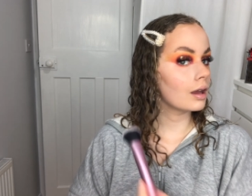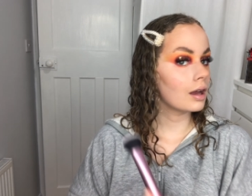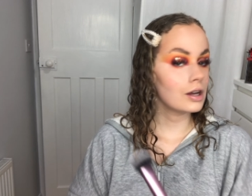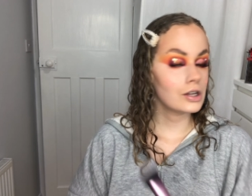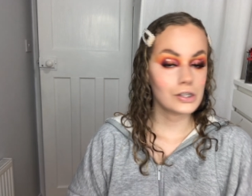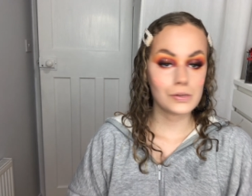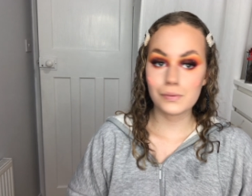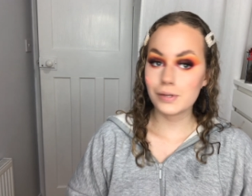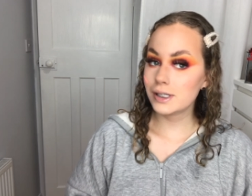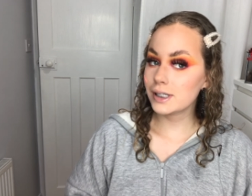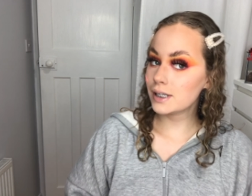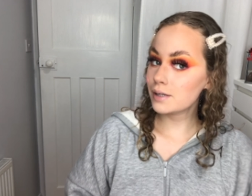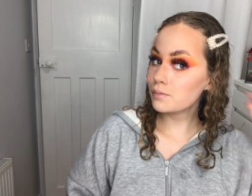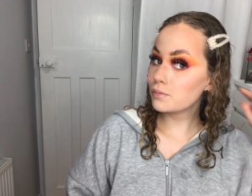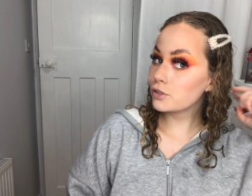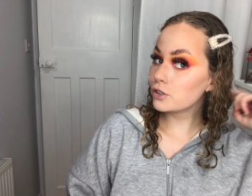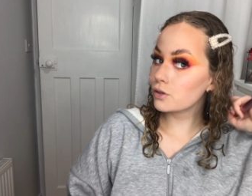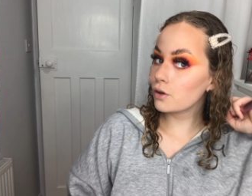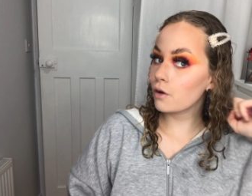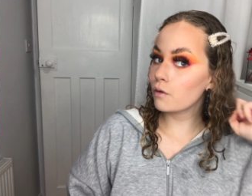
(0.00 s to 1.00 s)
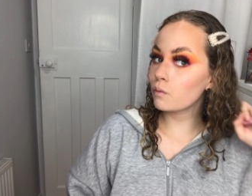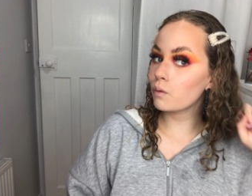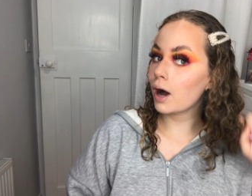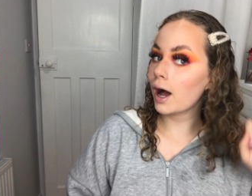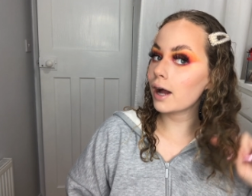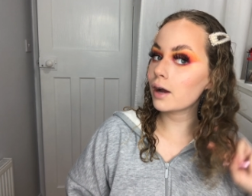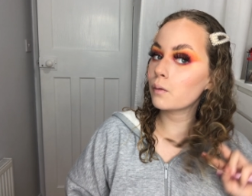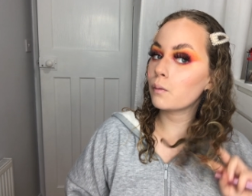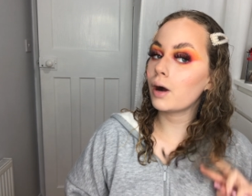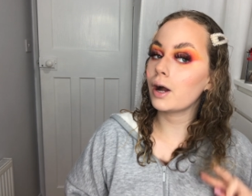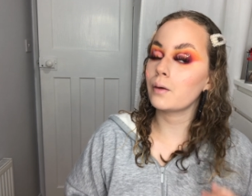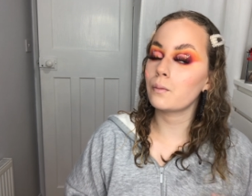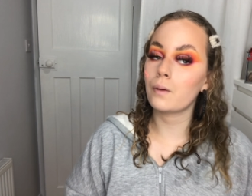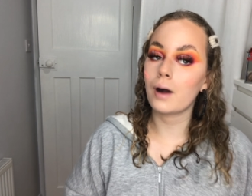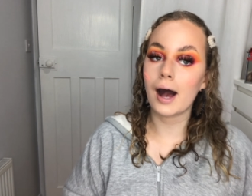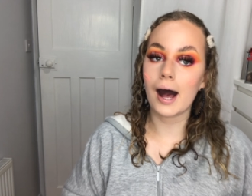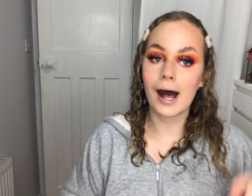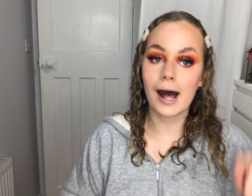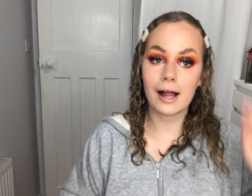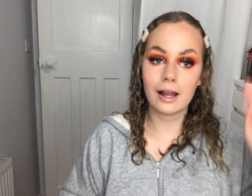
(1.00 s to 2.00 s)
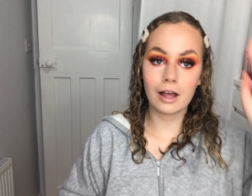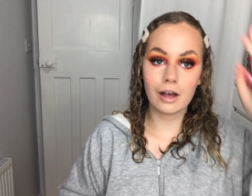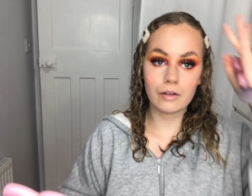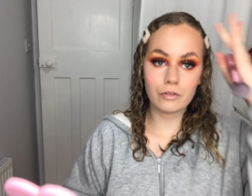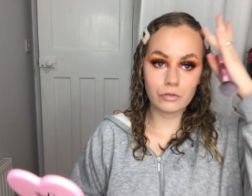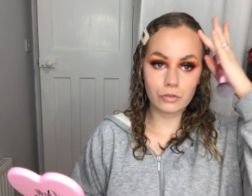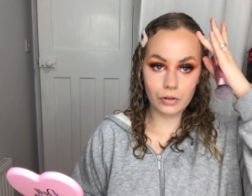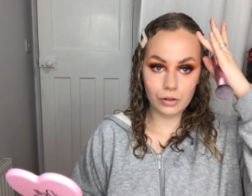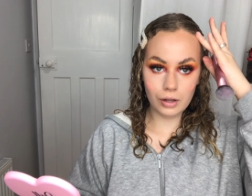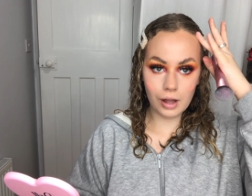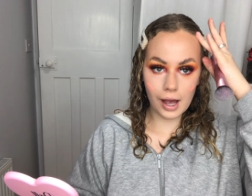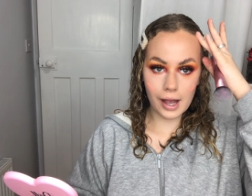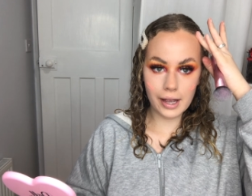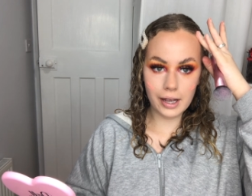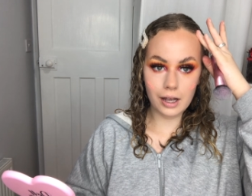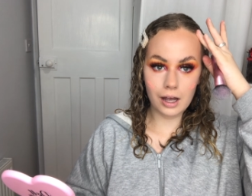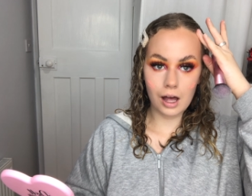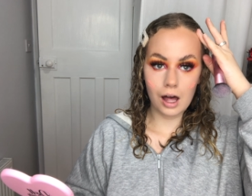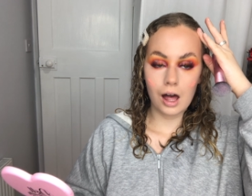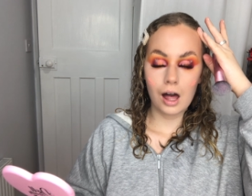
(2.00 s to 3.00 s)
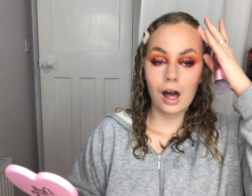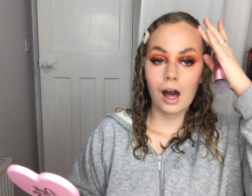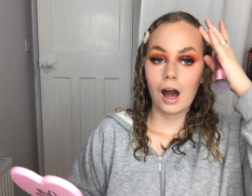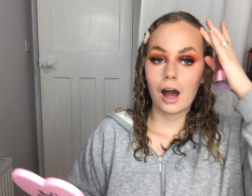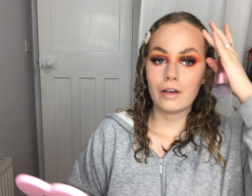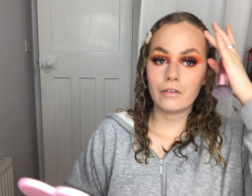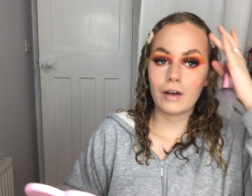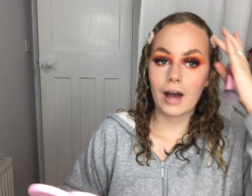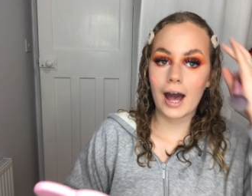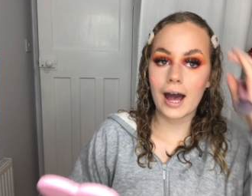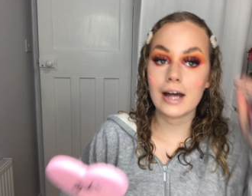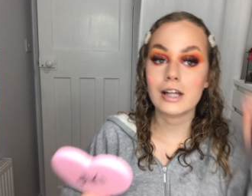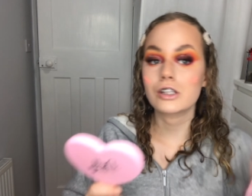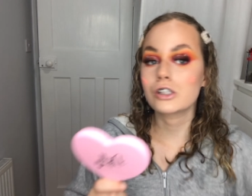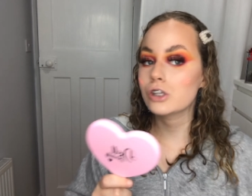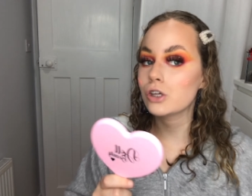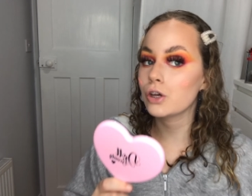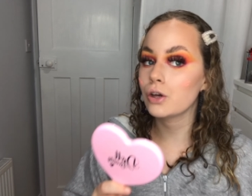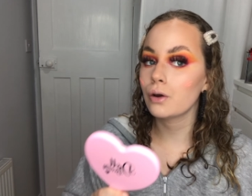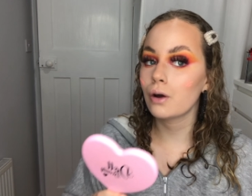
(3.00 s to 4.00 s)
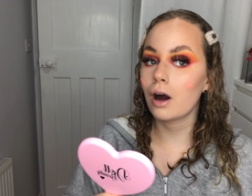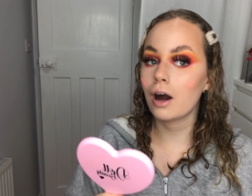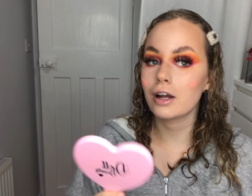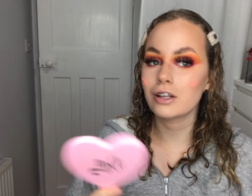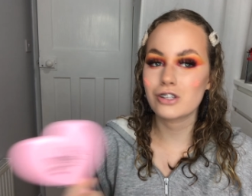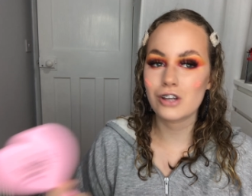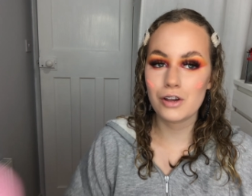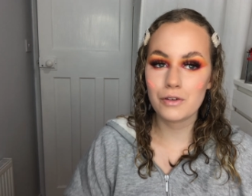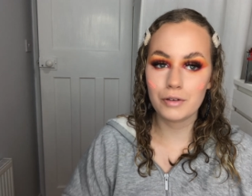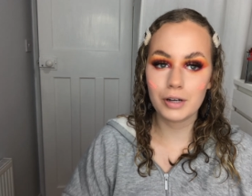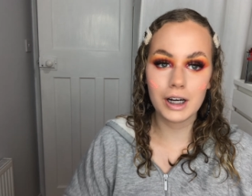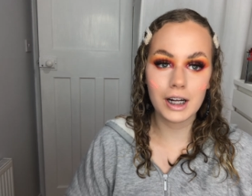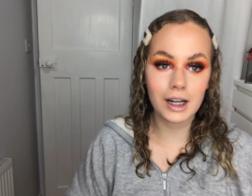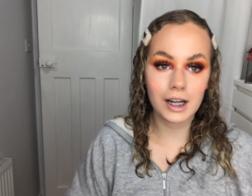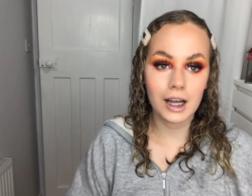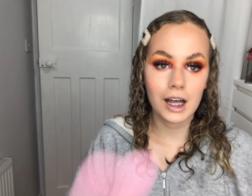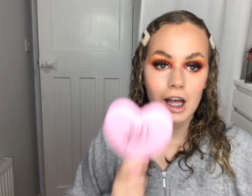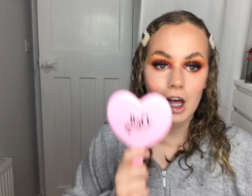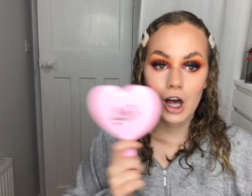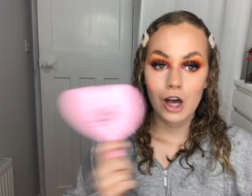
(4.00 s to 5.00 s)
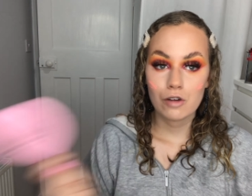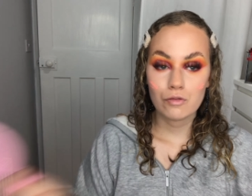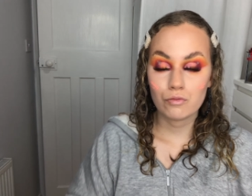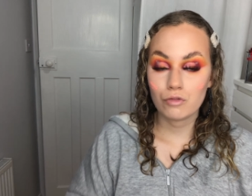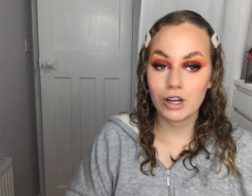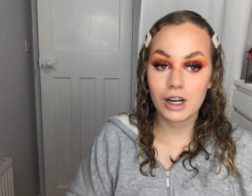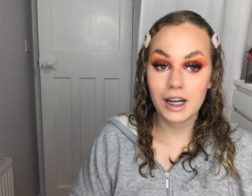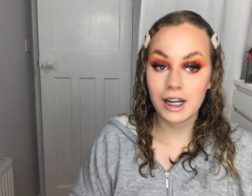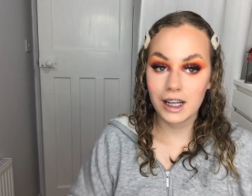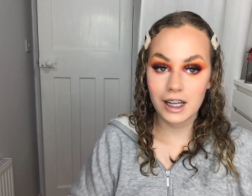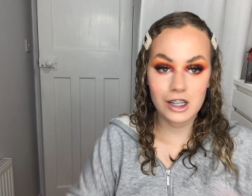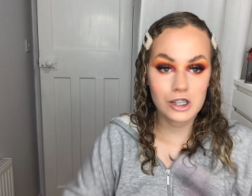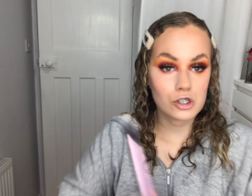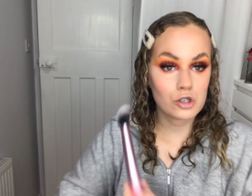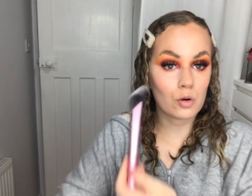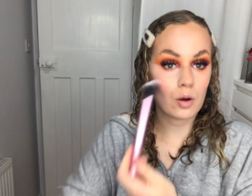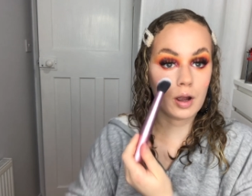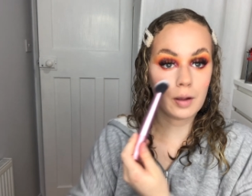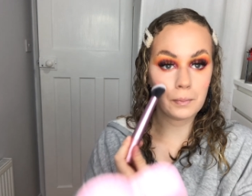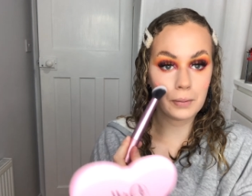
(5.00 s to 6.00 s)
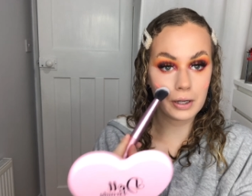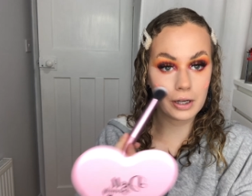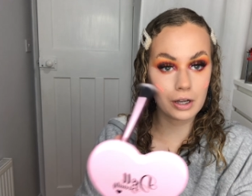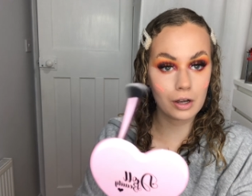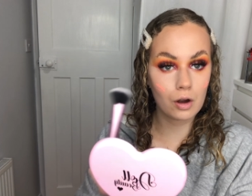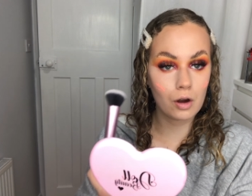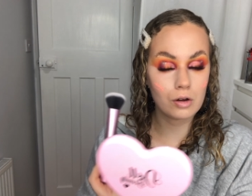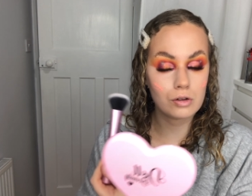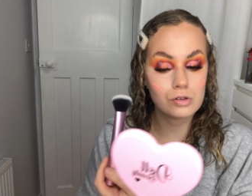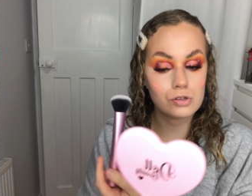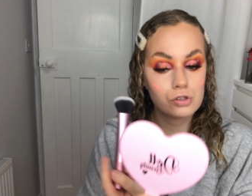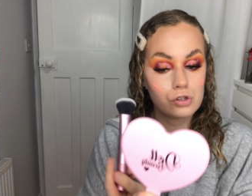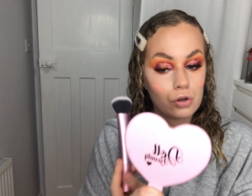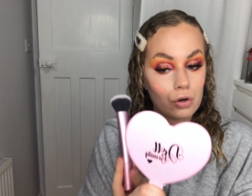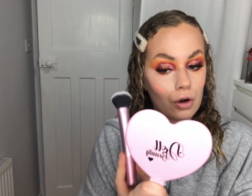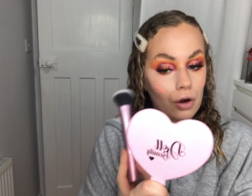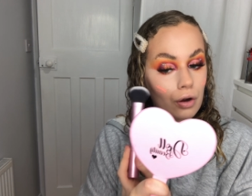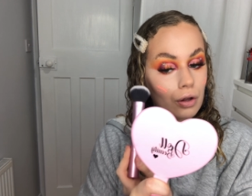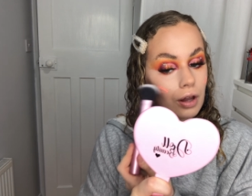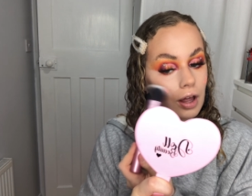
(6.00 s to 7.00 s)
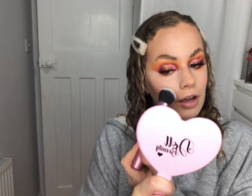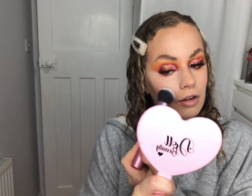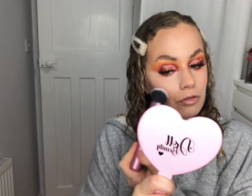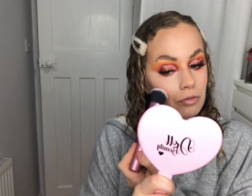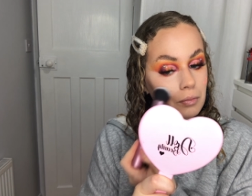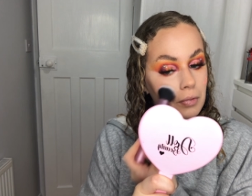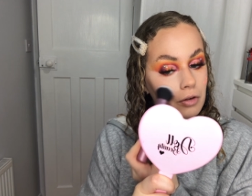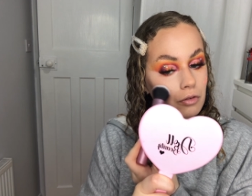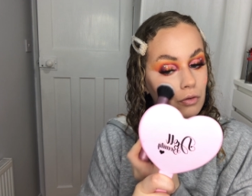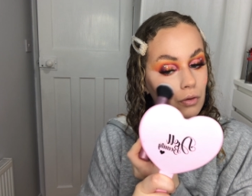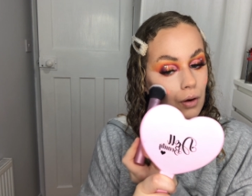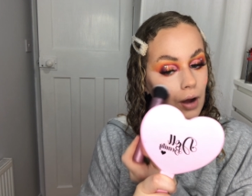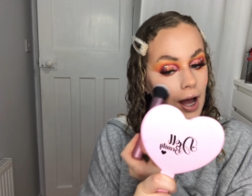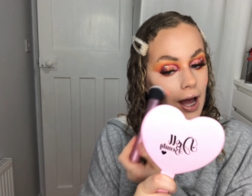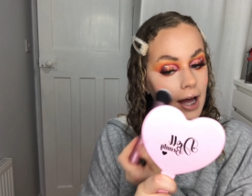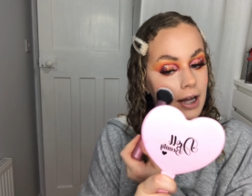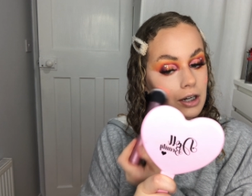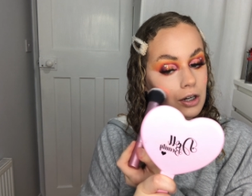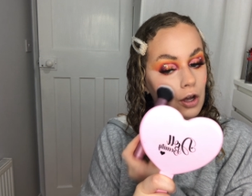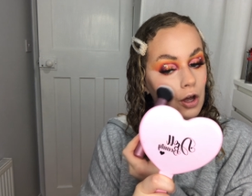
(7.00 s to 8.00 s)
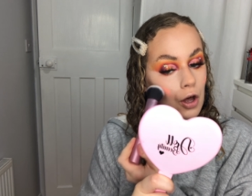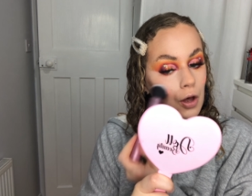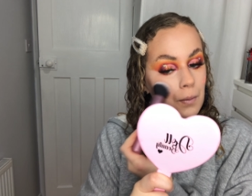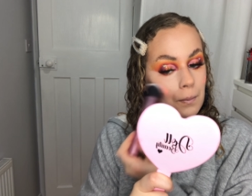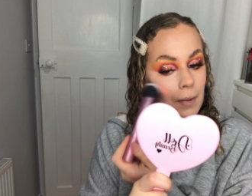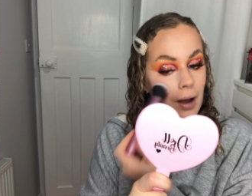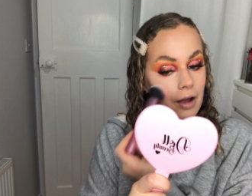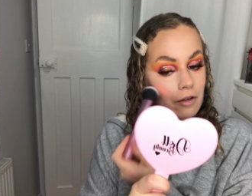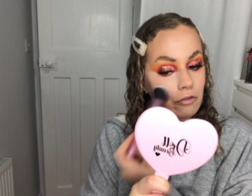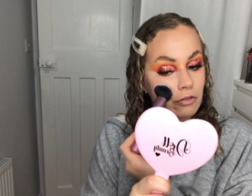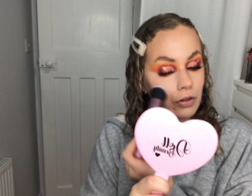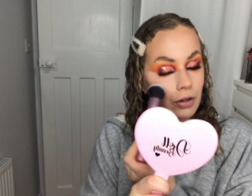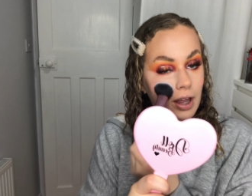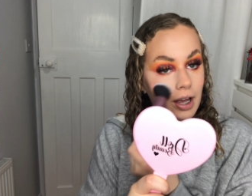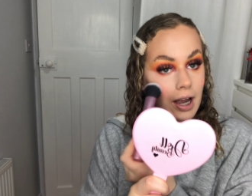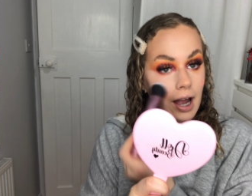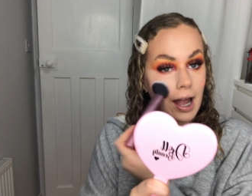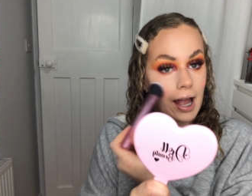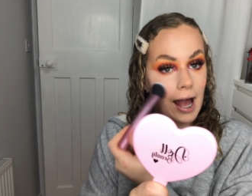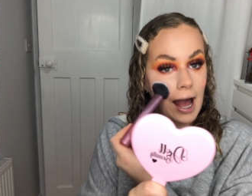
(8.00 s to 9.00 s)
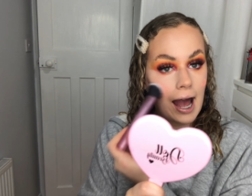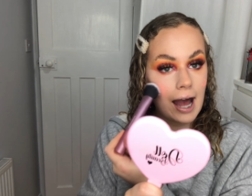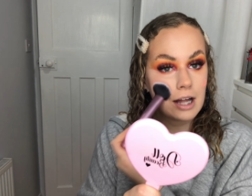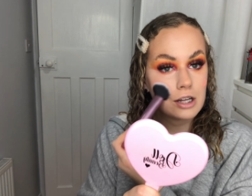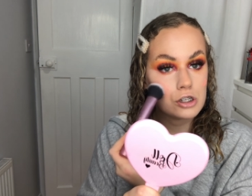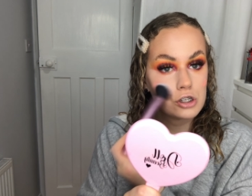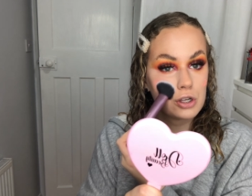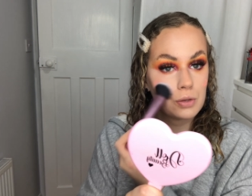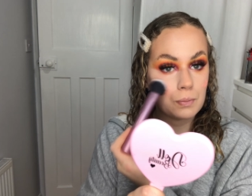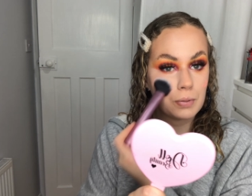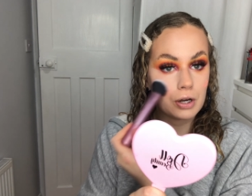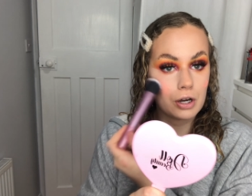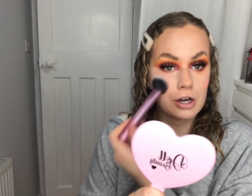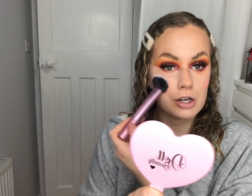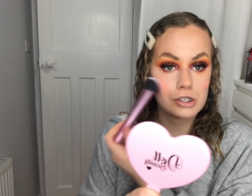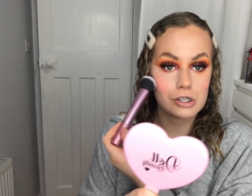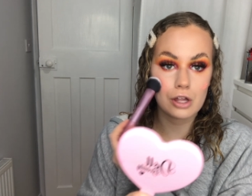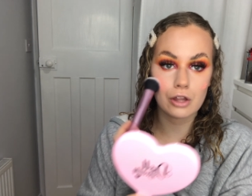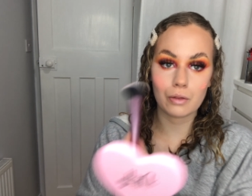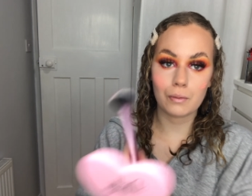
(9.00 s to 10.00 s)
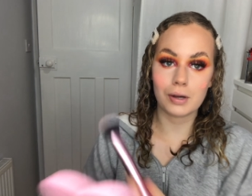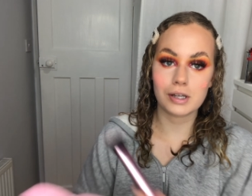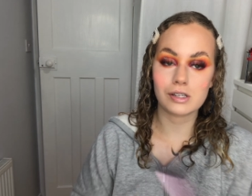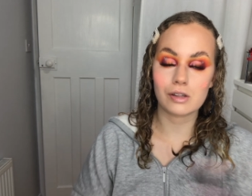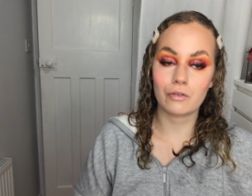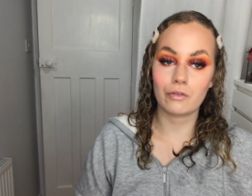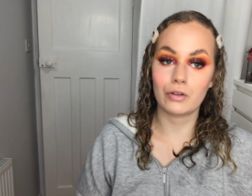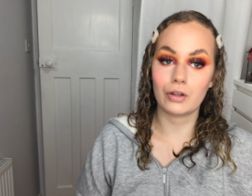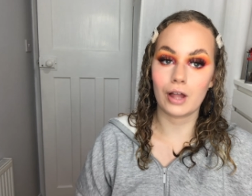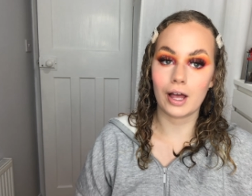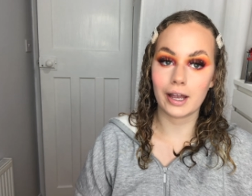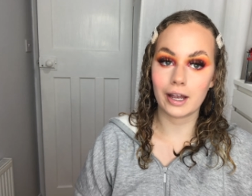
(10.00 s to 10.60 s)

so it seems to have worked quite well I feel like I've had to I don't really really enjoy putting contour all over my forehead but I feel like I had to because otherwise I feel like